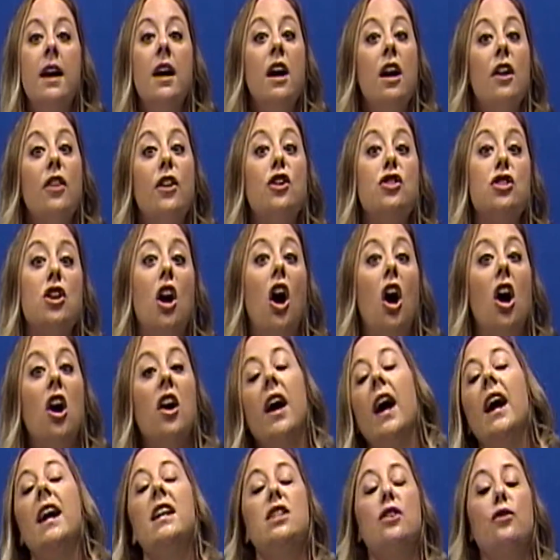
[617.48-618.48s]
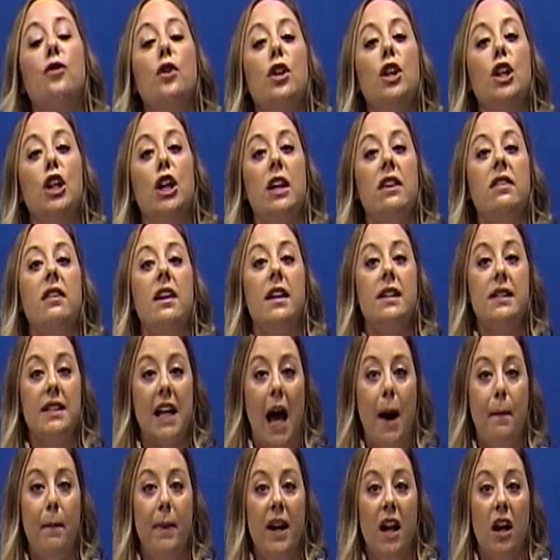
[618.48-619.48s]
There's all kinds of really good things
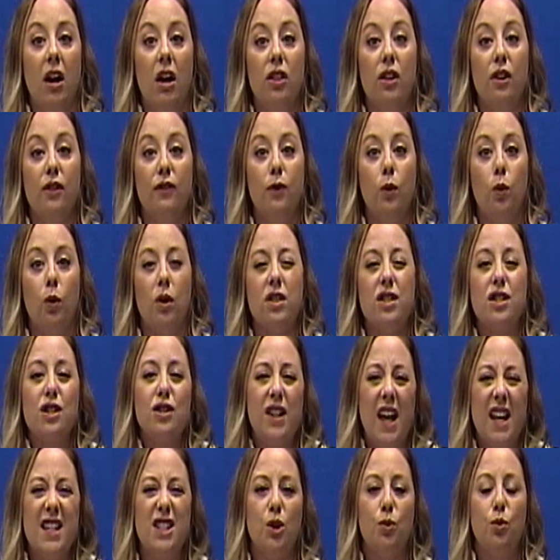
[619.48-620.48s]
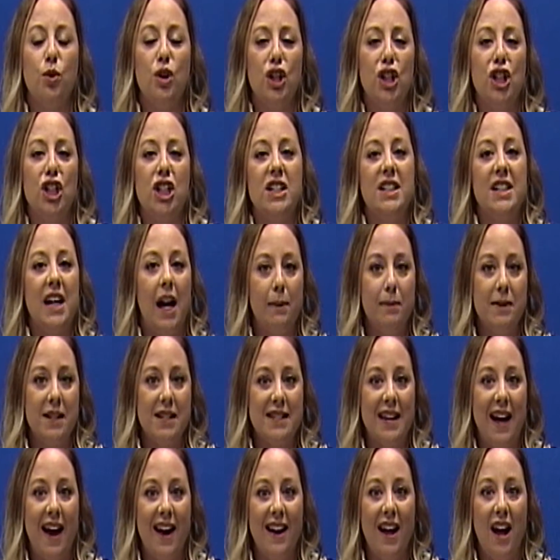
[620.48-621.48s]
happening on the 4th, so that's a really good time to
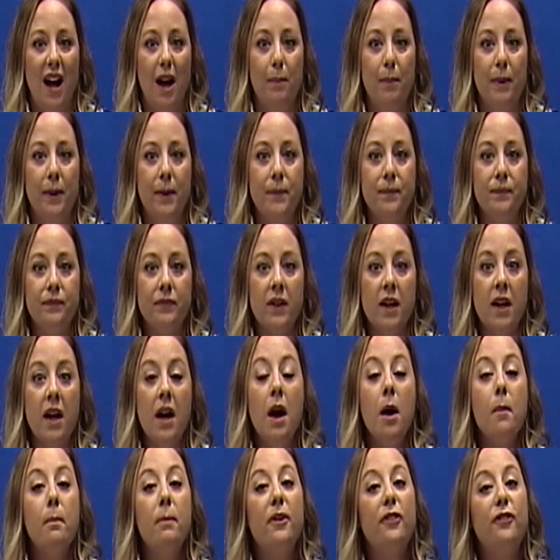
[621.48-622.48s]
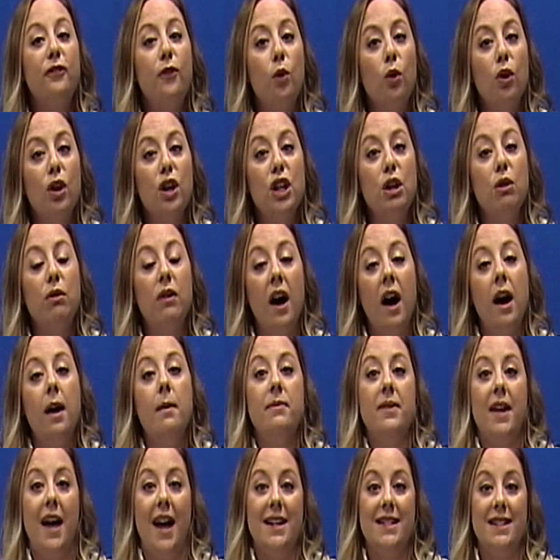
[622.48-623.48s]
sign up. Before you
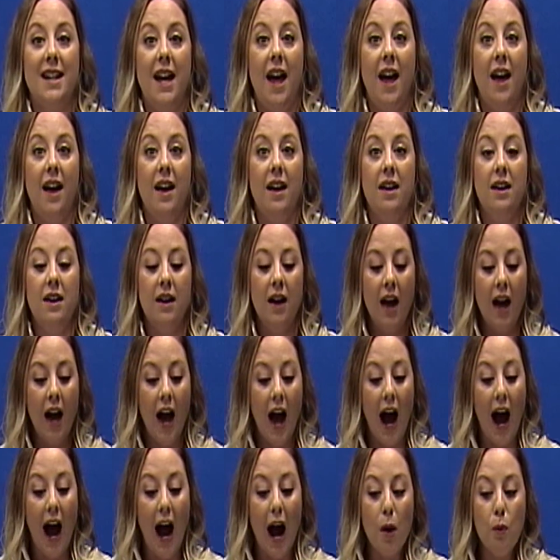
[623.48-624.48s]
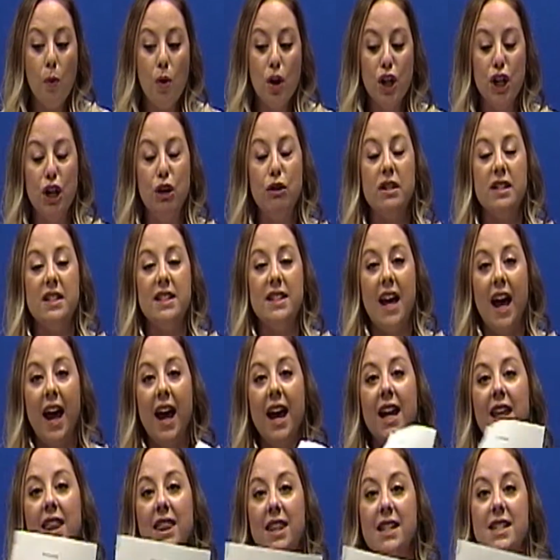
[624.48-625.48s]
come that day, I want you to
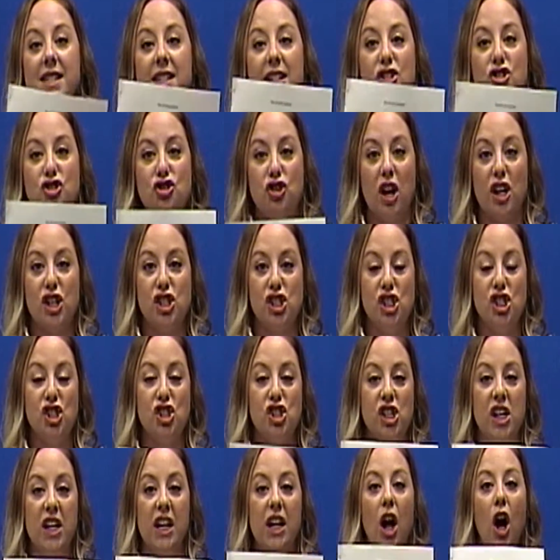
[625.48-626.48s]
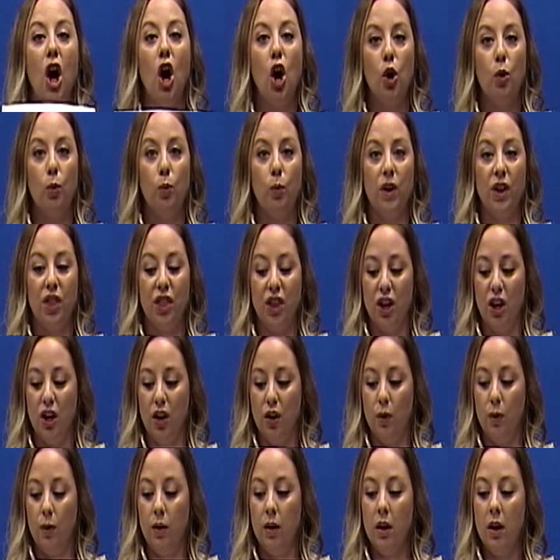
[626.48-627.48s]
take this instruction sheet home with
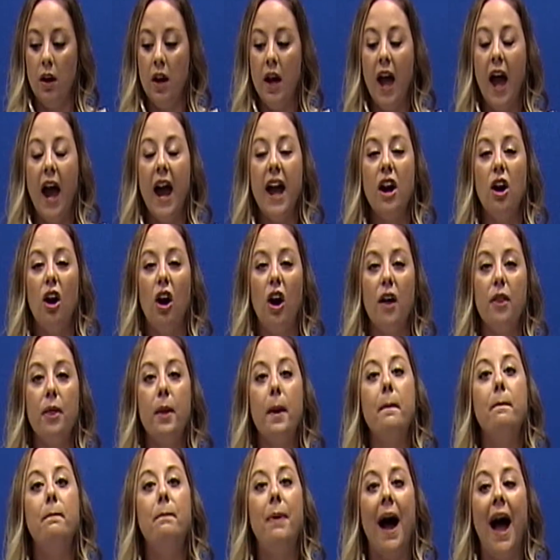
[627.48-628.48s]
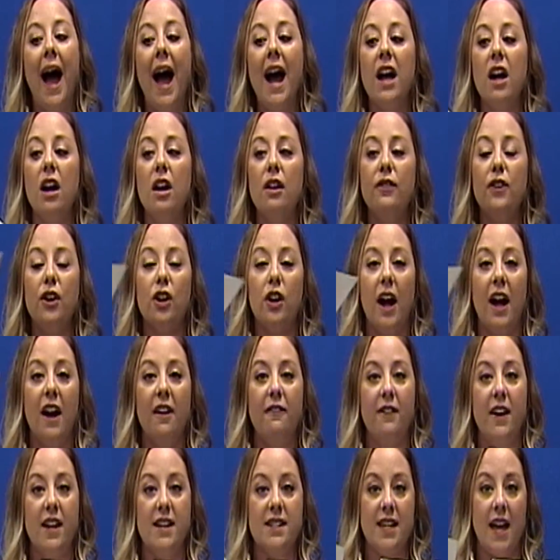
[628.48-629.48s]
you, and on the back of your
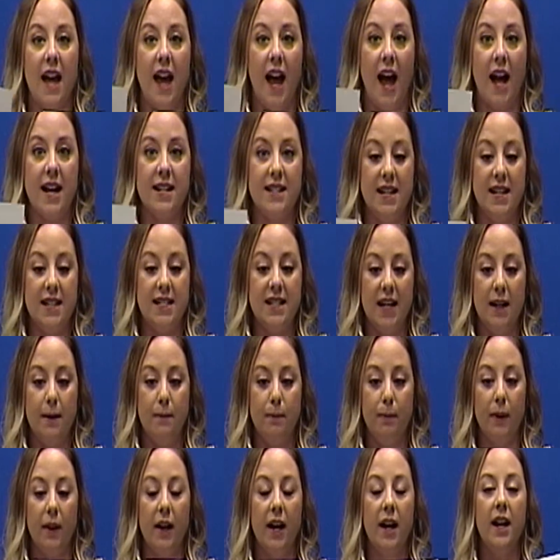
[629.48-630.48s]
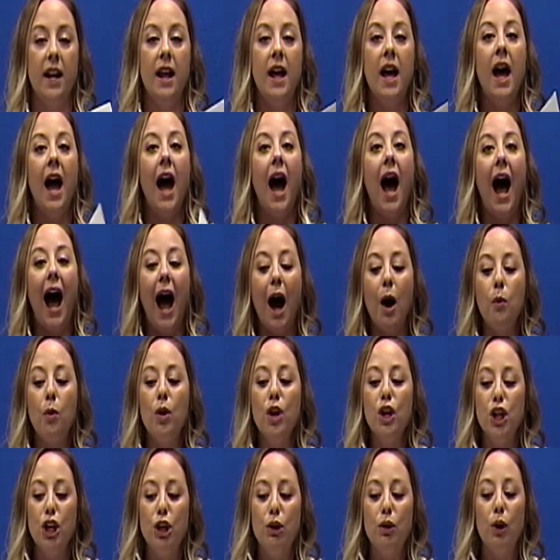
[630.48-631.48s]
FSA ID template, I
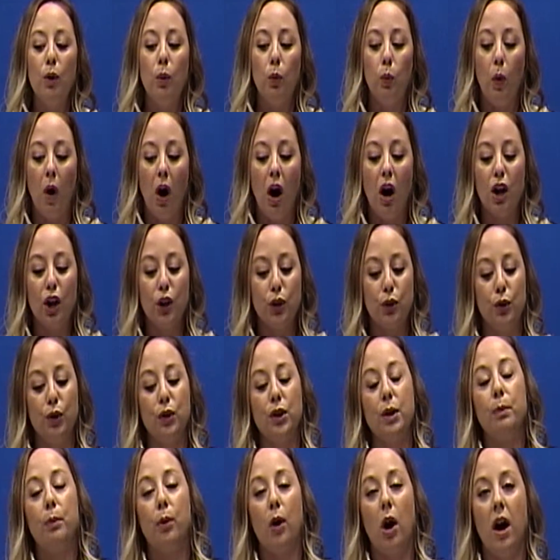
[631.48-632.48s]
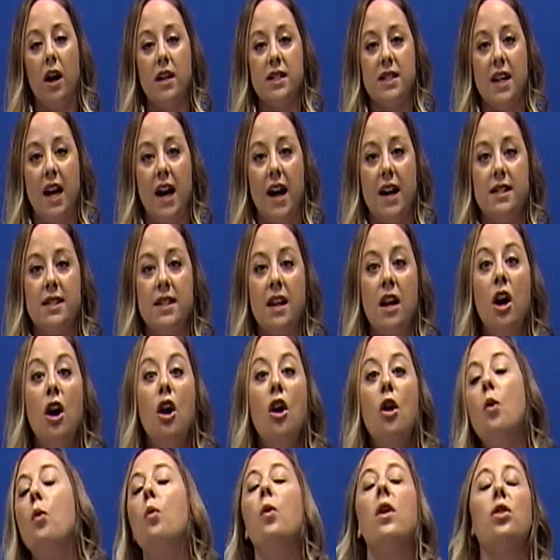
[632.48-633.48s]
want you to walk through the process
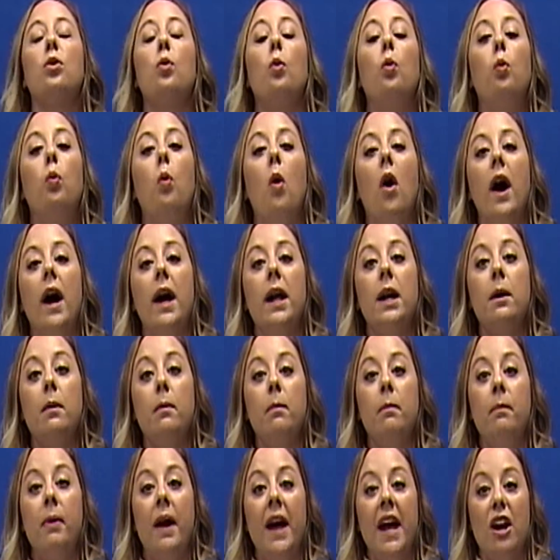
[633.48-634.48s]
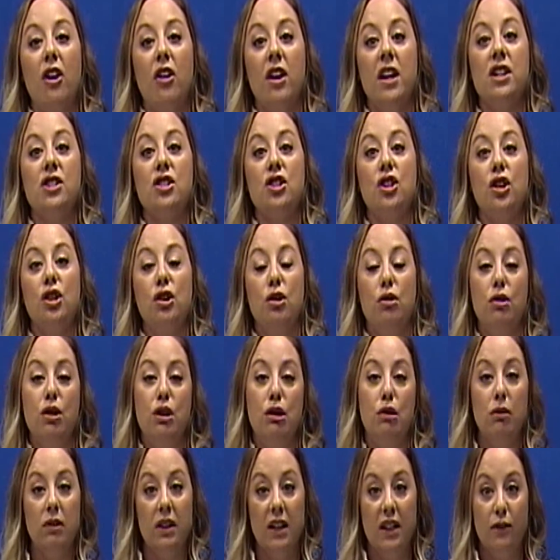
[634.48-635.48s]
with one parent who
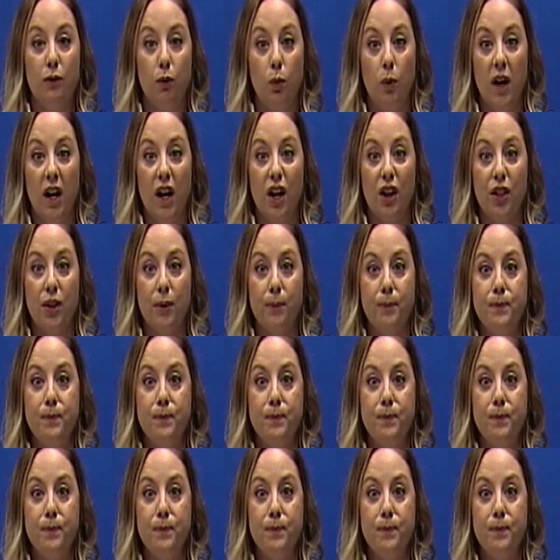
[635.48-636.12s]
you live with.